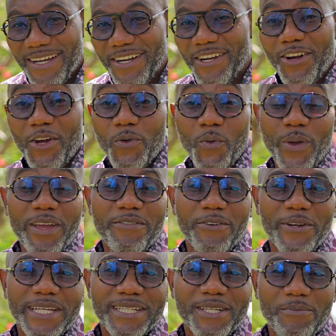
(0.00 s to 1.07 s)
Her
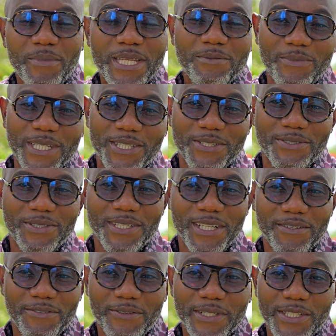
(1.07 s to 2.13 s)
unwavering commitment to
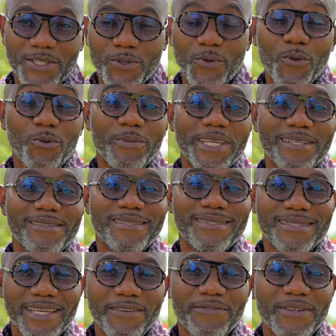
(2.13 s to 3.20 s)
delivering school meals
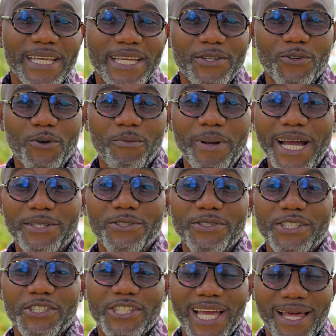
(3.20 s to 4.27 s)
safely, no matter
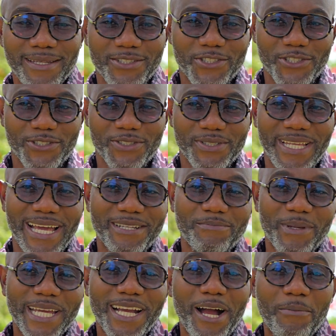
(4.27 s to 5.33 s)
the challenges that
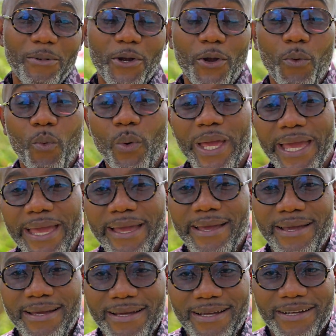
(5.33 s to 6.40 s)
may come her way.
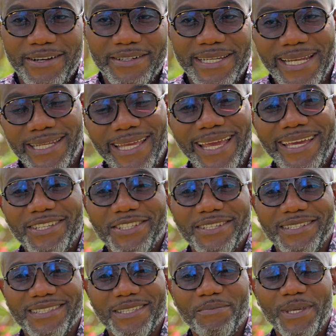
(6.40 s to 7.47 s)
Her
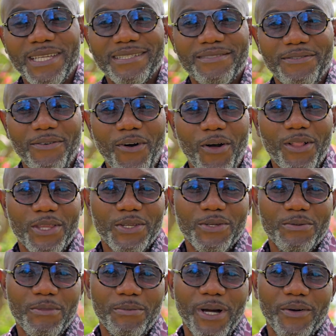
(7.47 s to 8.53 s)
dedication speaks
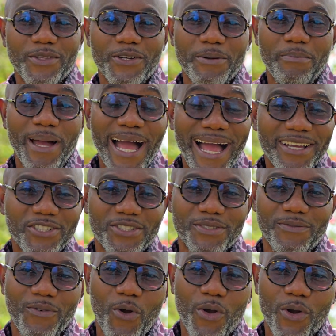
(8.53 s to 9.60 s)
volumes about her
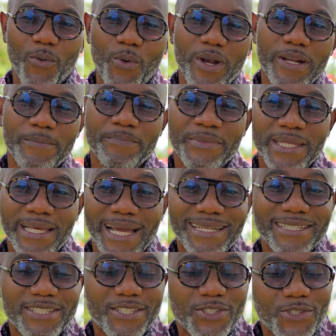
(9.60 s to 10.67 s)
passion for her work
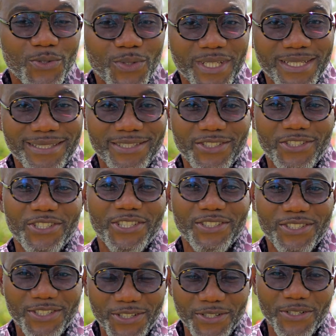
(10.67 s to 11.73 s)
and the students she
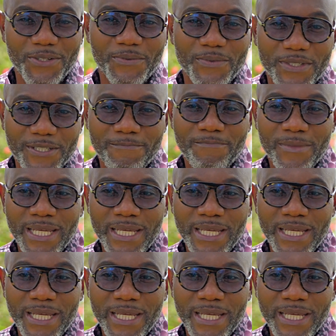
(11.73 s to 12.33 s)
serves.